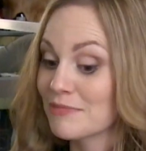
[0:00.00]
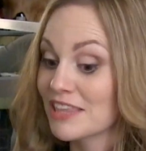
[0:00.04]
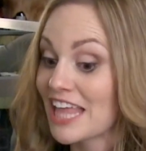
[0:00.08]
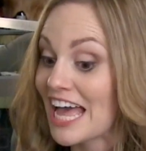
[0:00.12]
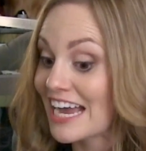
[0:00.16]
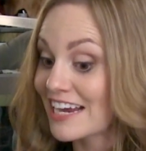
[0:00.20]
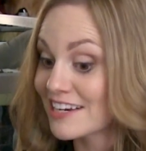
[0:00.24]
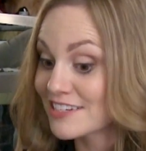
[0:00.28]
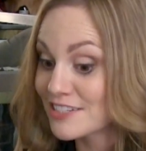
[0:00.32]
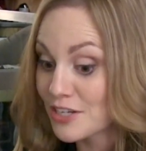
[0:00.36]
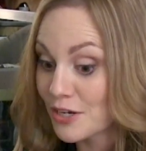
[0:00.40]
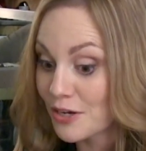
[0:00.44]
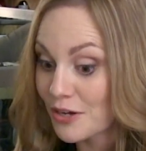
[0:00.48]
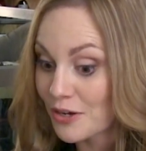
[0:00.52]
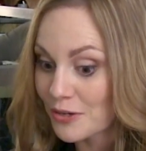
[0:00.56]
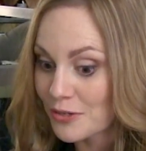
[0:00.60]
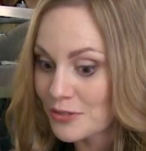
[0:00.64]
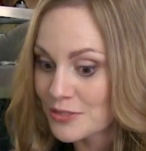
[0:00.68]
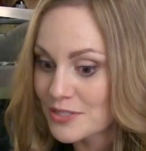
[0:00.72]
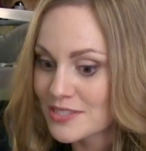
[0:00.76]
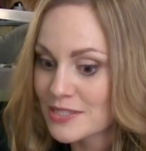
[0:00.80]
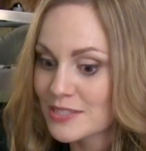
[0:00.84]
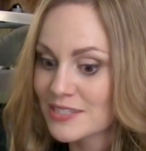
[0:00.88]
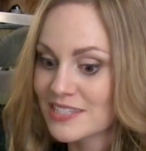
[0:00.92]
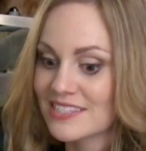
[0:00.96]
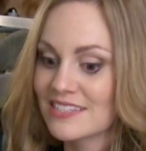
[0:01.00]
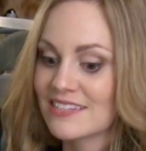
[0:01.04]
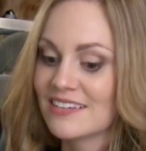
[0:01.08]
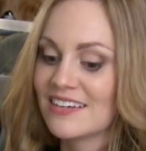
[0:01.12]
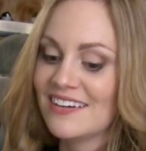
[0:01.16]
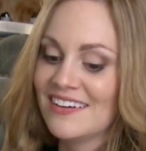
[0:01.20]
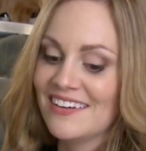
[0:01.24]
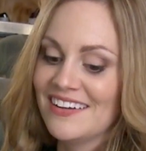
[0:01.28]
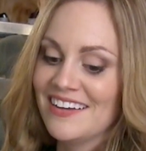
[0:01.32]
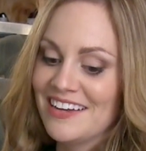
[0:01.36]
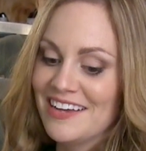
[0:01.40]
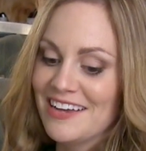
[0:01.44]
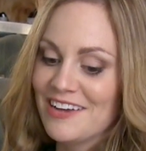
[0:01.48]
lactose,
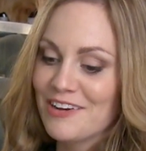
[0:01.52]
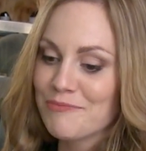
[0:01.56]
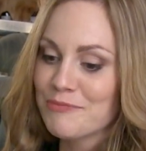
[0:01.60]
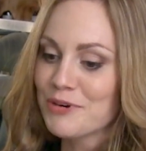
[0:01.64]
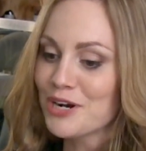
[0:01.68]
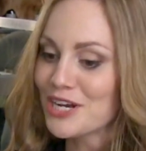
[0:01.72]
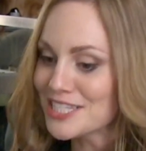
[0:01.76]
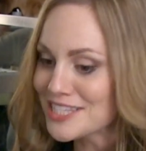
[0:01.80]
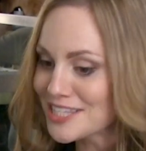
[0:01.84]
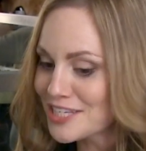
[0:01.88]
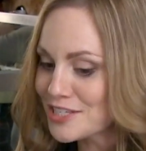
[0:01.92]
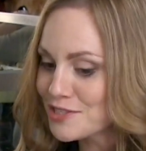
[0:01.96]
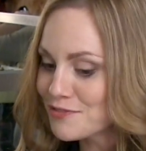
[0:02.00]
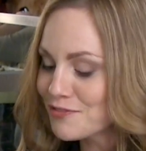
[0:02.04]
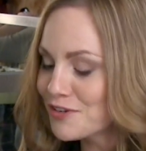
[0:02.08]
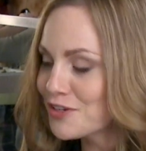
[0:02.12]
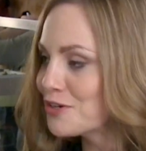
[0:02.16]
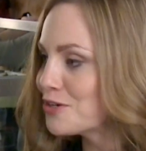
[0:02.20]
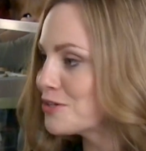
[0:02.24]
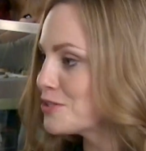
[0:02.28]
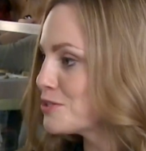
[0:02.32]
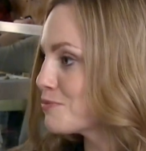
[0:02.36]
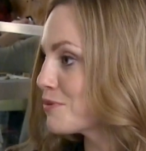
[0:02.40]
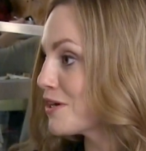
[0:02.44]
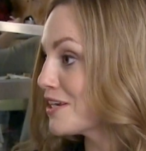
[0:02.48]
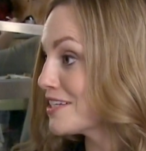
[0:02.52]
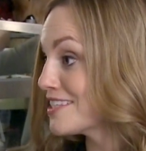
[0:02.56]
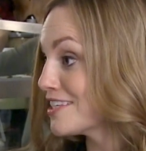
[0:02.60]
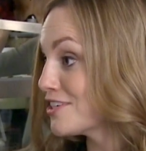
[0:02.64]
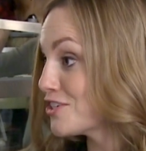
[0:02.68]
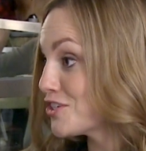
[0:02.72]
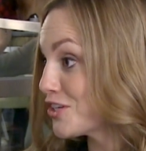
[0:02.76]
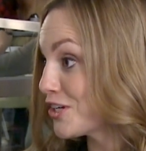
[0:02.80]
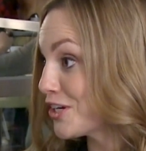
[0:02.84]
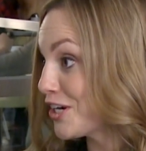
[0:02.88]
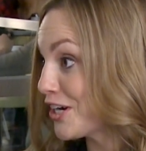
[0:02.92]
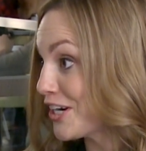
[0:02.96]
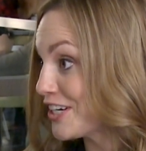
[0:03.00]
processed foods,
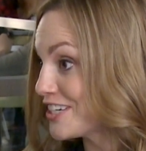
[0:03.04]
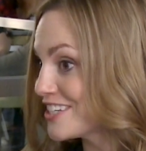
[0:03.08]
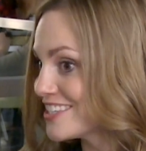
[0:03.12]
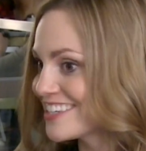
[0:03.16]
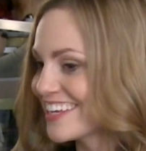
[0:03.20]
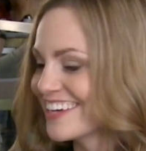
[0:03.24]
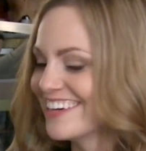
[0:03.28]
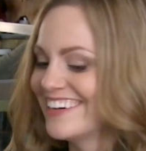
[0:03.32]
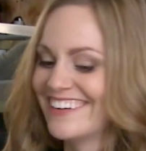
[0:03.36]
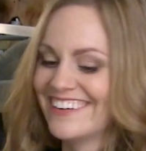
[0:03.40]
processed sugars,